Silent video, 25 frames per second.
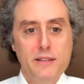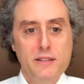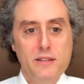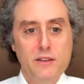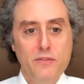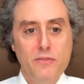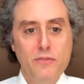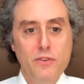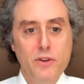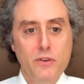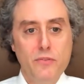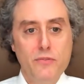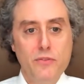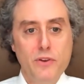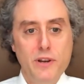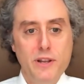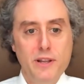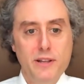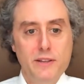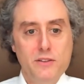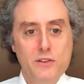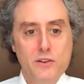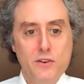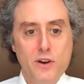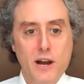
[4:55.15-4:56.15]
and feel free to
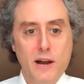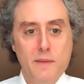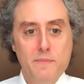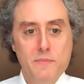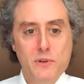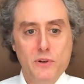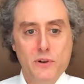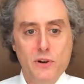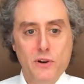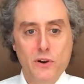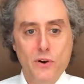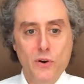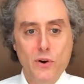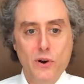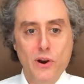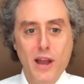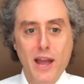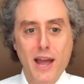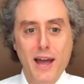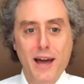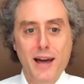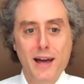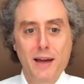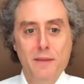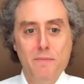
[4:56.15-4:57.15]
interrupt or
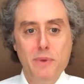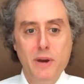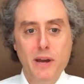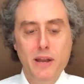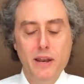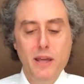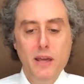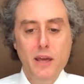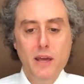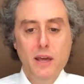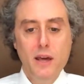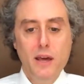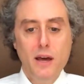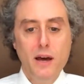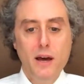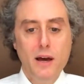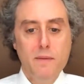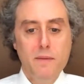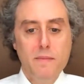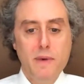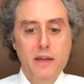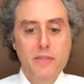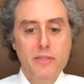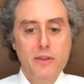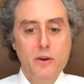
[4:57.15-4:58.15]
add, but
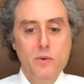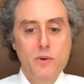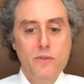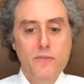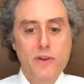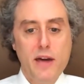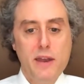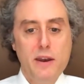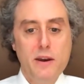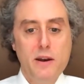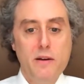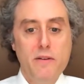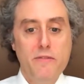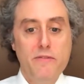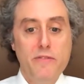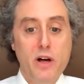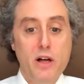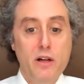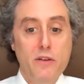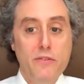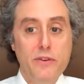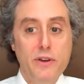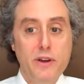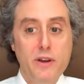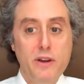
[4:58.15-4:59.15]
I think we've had an
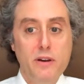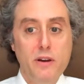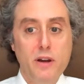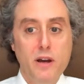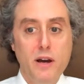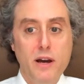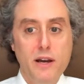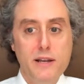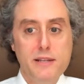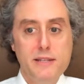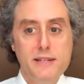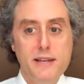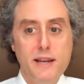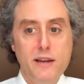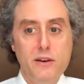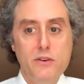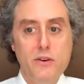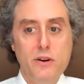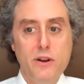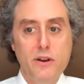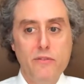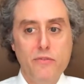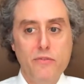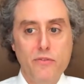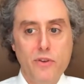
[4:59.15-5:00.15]
evolving standard
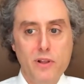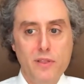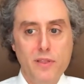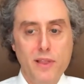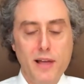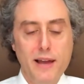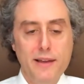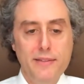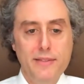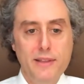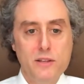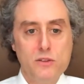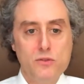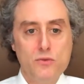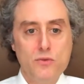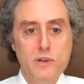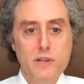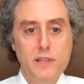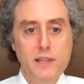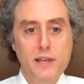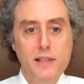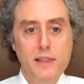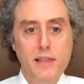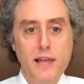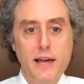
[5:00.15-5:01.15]
in frontline that's
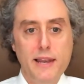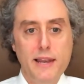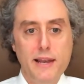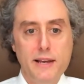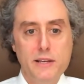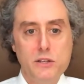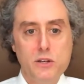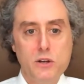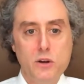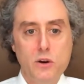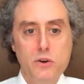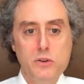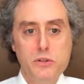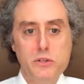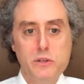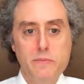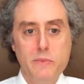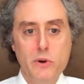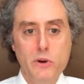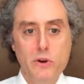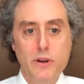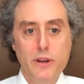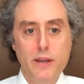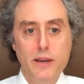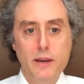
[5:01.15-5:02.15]
really led us to
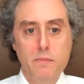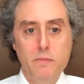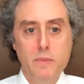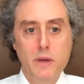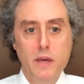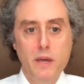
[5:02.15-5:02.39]
osimertinib